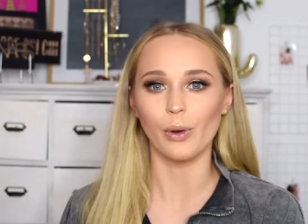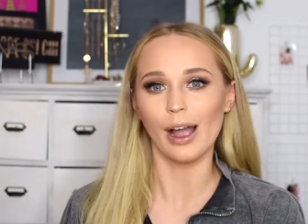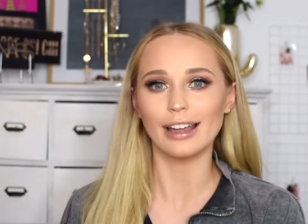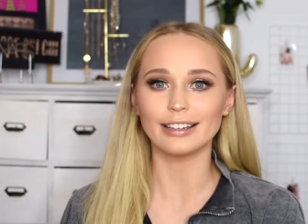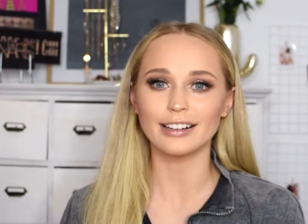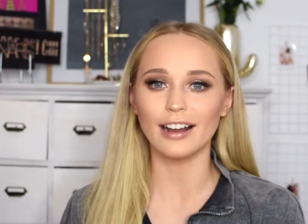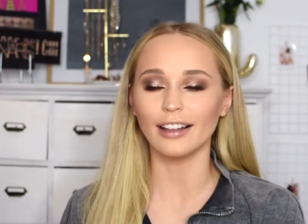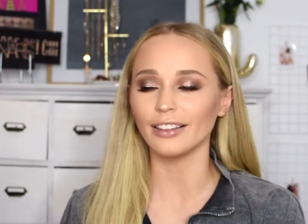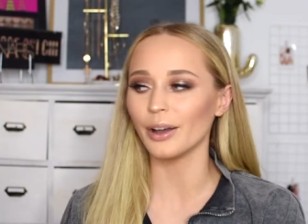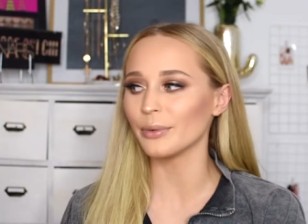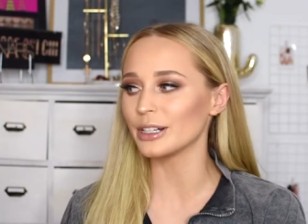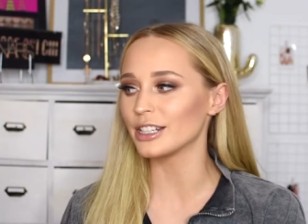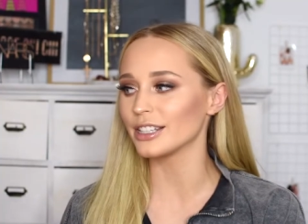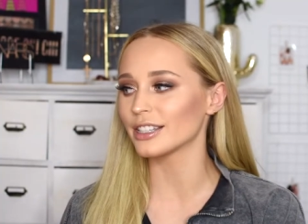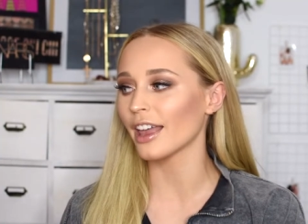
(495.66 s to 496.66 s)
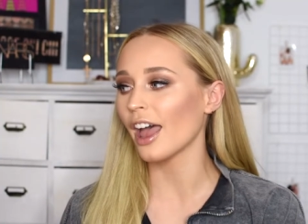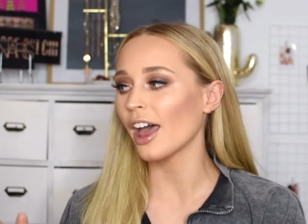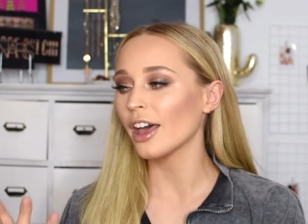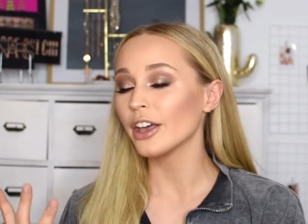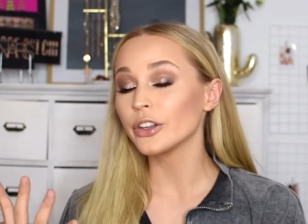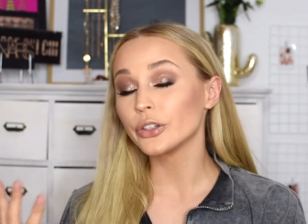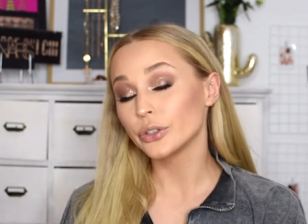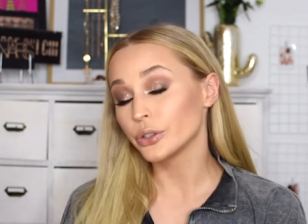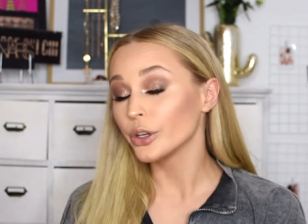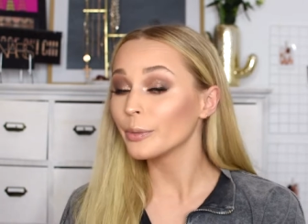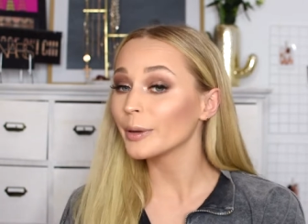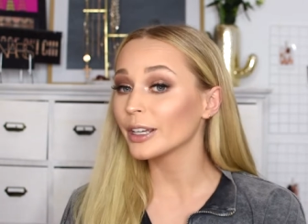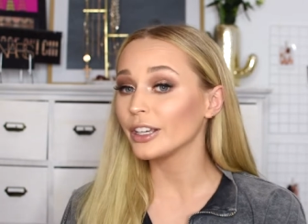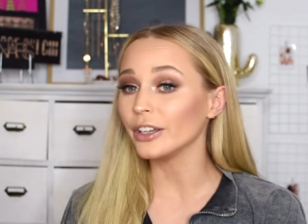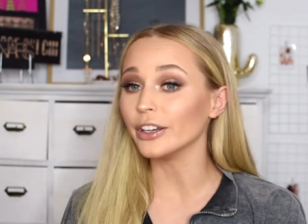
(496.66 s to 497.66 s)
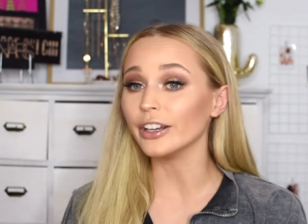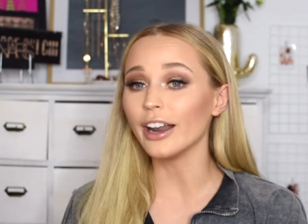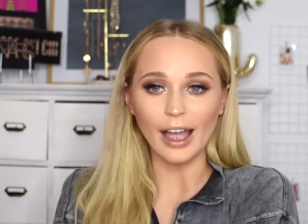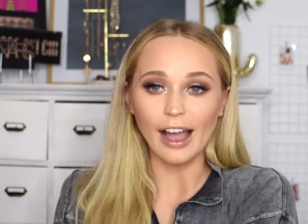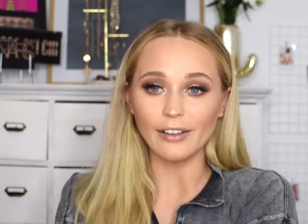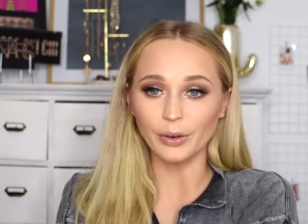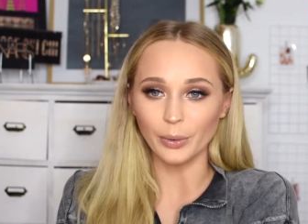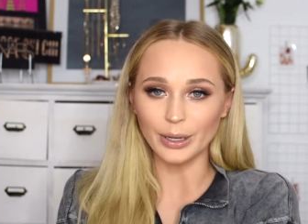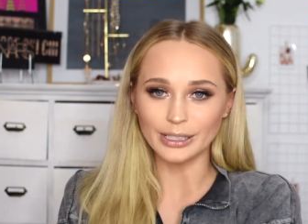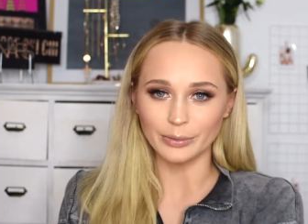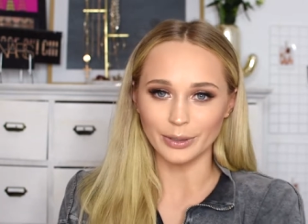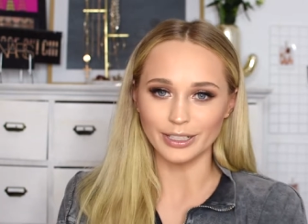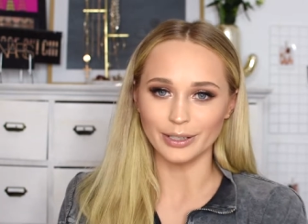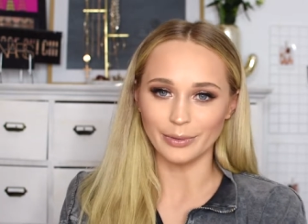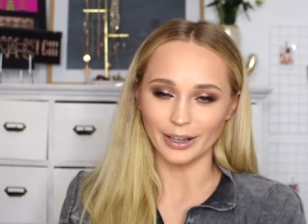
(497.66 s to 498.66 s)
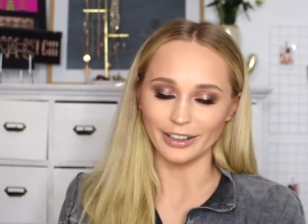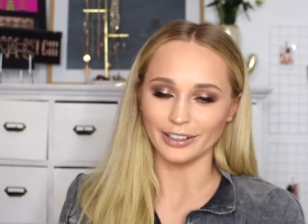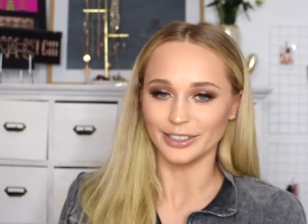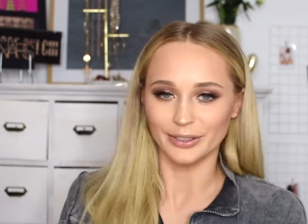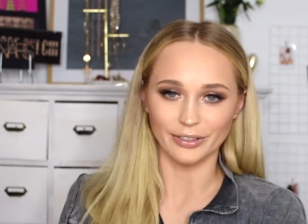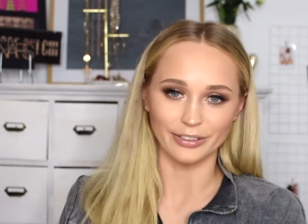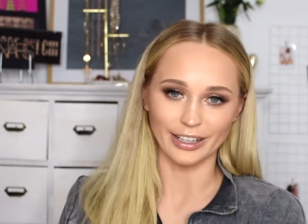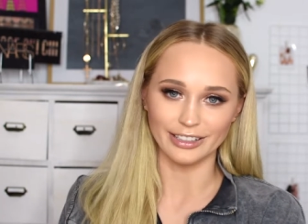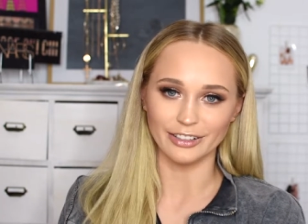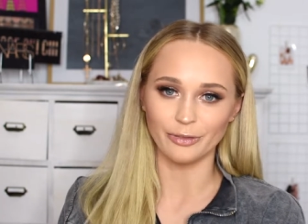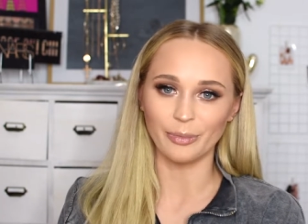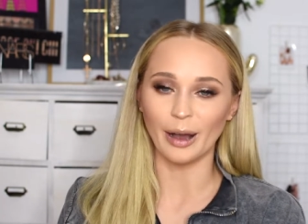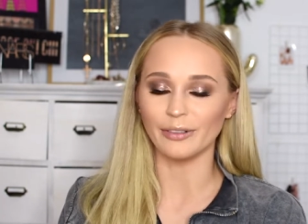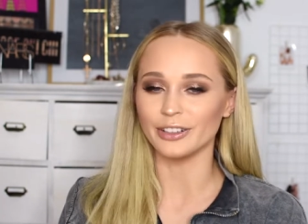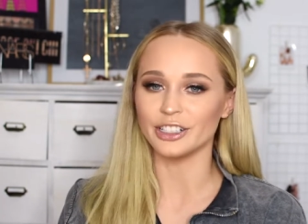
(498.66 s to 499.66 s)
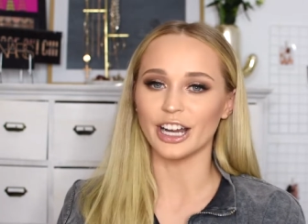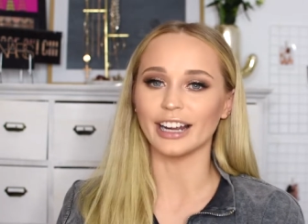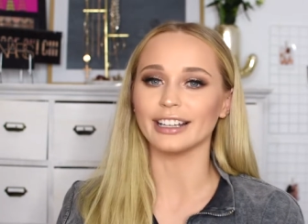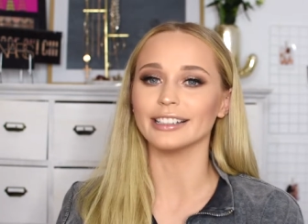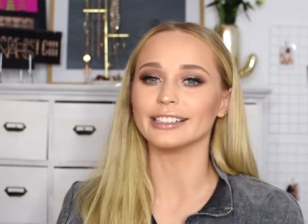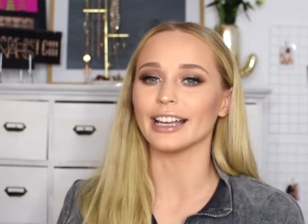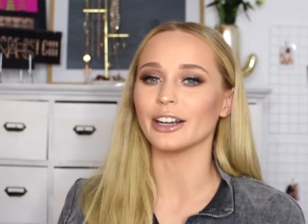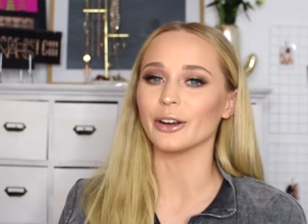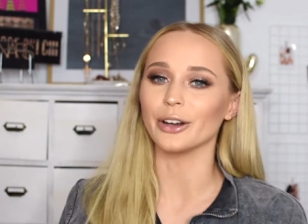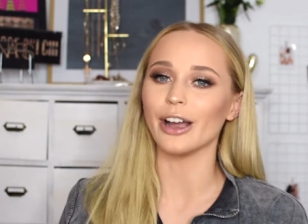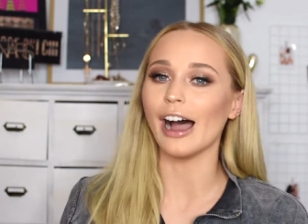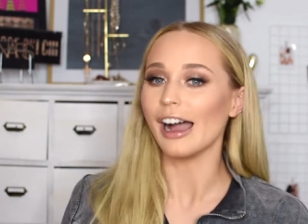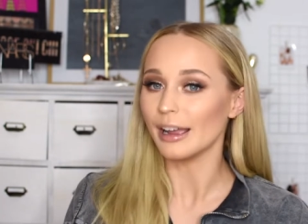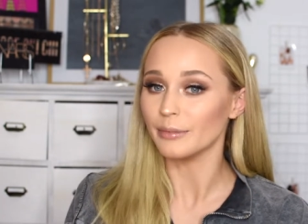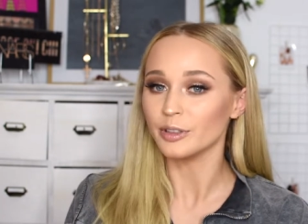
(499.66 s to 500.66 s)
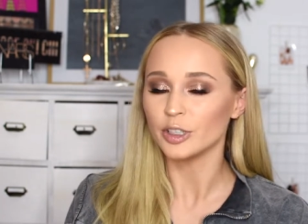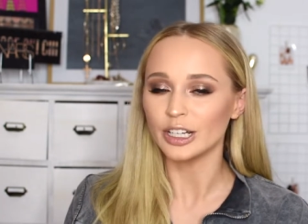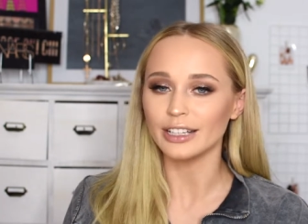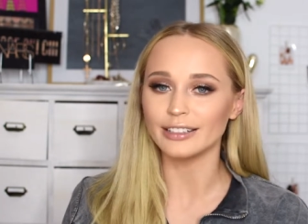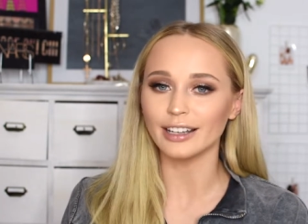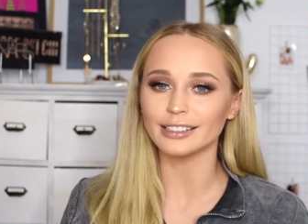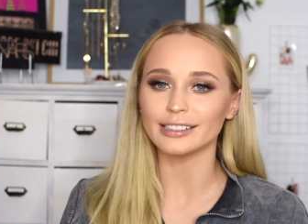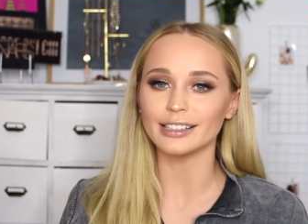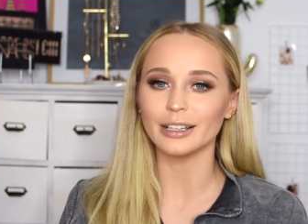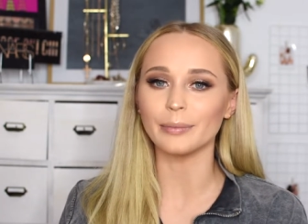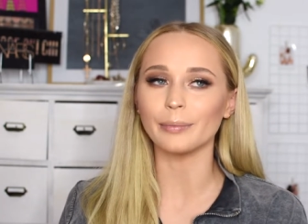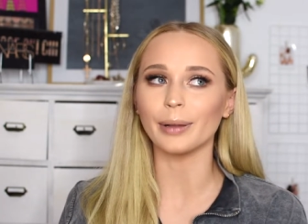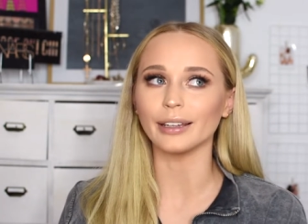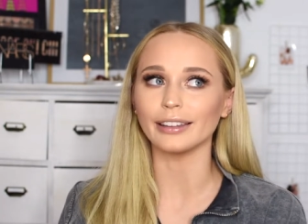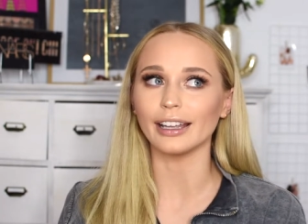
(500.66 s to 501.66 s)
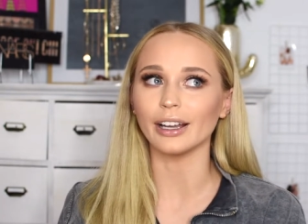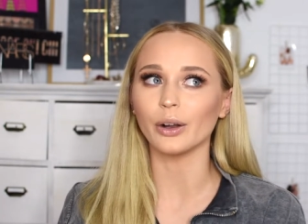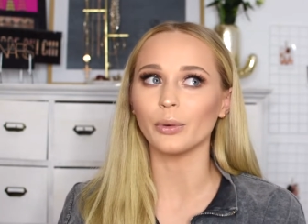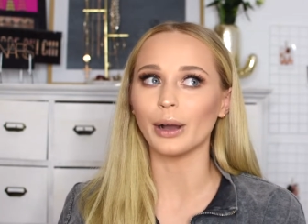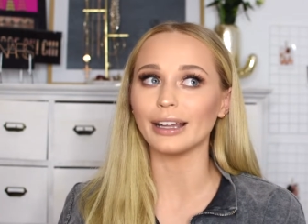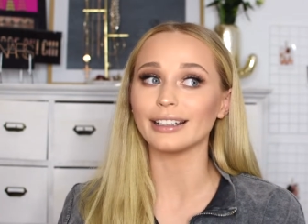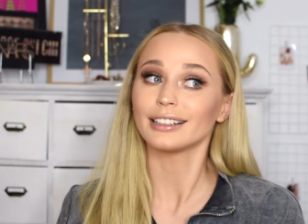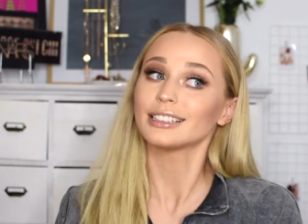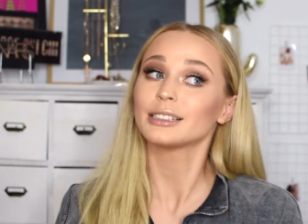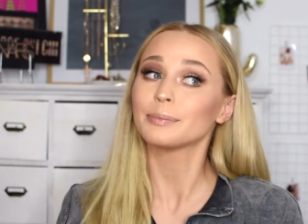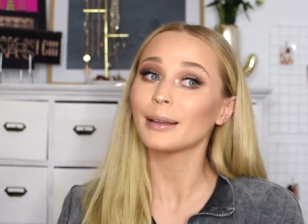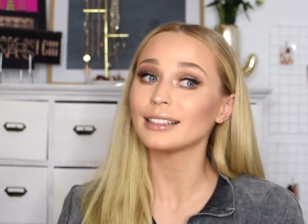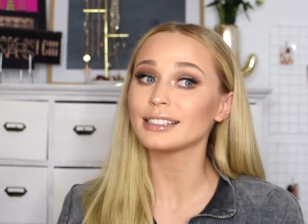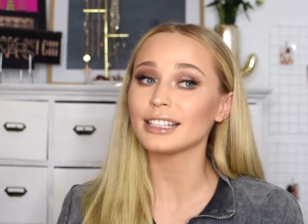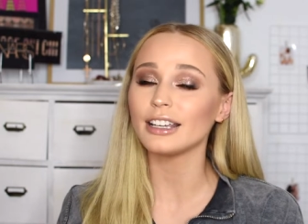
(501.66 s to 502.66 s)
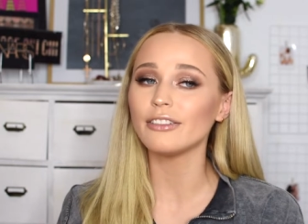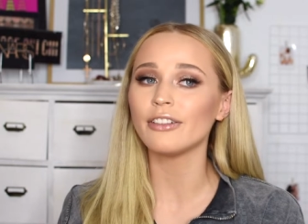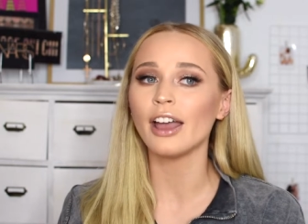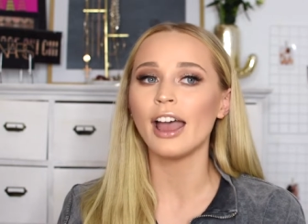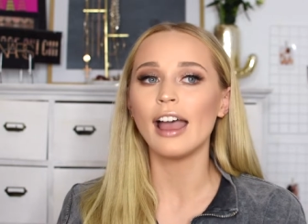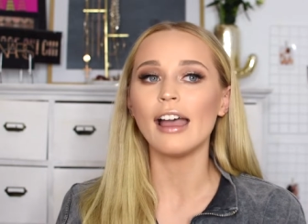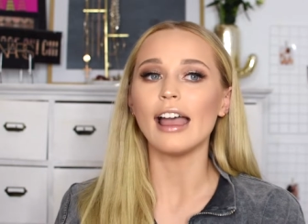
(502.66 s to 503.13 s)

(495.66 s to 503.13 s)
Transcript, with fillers: white color which is super cute I've always wanted one of those reflective puffer jackets I know IMG does them but they're quite expensive